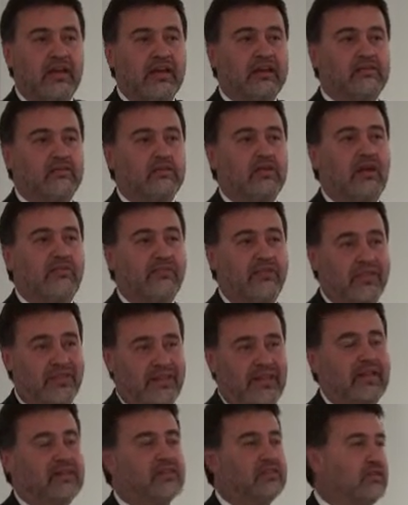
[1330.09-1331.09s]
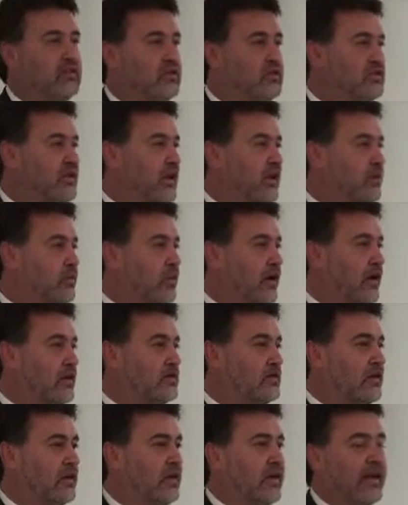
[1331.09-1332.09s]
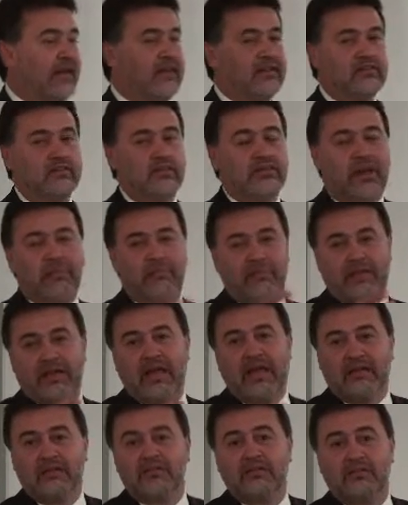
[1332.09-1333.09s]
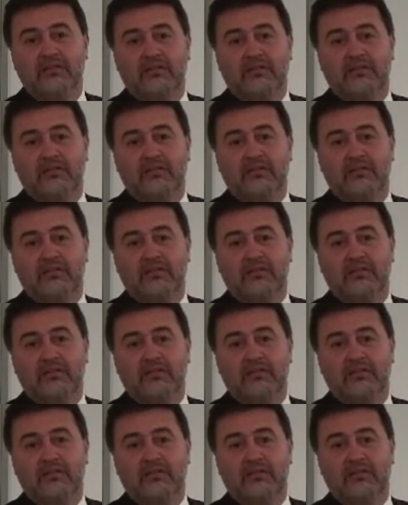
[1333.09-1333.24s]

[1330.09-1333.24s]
He stood up for the kids in New South Wales and stood up against